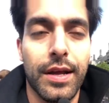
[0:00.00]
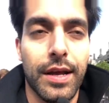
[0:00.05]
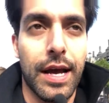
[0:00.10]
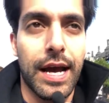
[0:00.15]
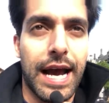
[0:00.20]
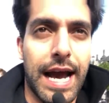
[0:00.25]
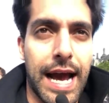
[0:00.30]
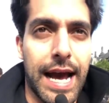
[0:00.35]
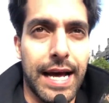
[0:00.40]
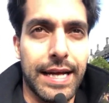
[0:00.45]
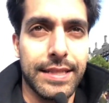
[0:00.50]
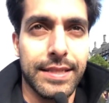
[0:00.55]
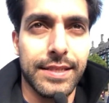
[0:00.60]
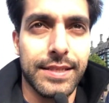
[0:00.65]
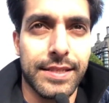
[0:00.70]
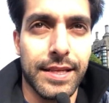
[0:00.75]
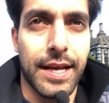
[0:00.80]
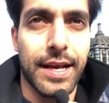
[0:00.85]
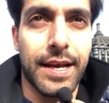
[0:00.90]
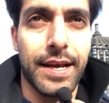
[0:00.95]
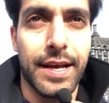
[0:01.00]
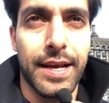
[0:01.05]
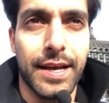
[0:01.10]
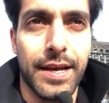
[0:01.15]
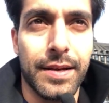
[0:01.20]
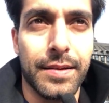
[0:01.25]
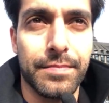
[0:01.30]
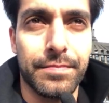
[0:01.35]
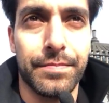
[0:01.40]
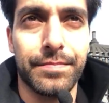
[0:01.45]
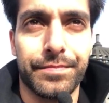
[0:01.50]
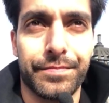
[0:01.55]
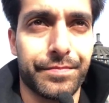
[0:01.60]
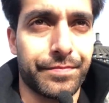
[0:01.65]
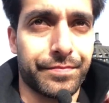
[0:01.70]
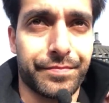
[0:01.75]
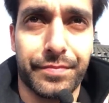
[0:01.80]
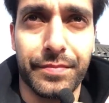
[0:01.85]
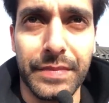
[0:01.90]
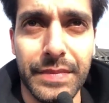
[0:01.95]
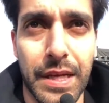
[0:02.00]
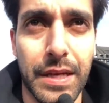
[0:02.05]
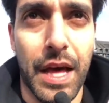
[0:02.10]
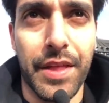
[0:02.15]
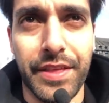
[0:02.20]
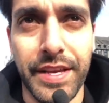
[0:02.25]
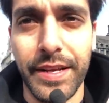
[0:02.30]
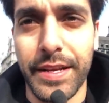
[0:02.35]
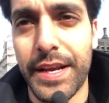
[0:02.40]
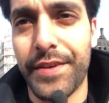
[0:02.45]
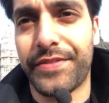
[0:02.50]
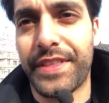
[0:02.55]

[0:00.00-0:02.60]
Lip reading: and I think if